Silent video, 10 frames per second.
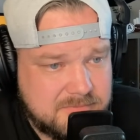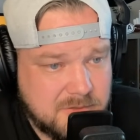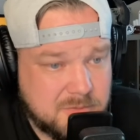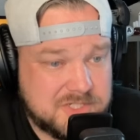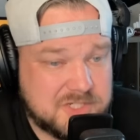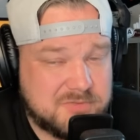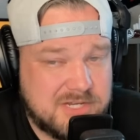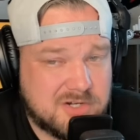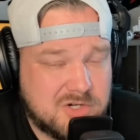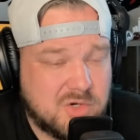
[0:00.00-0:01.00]
Which, if
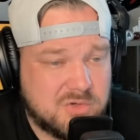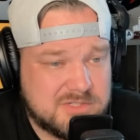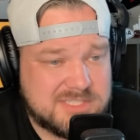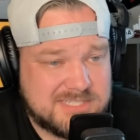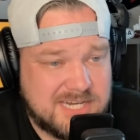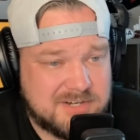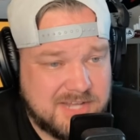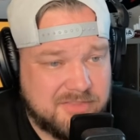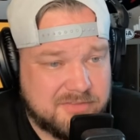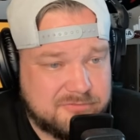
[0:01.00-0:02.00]
their goal is to tear
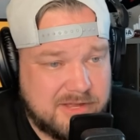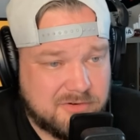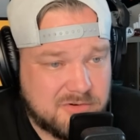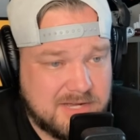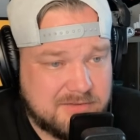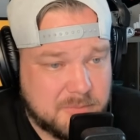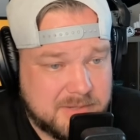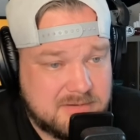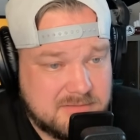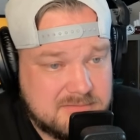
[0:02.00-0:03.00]
down the federal government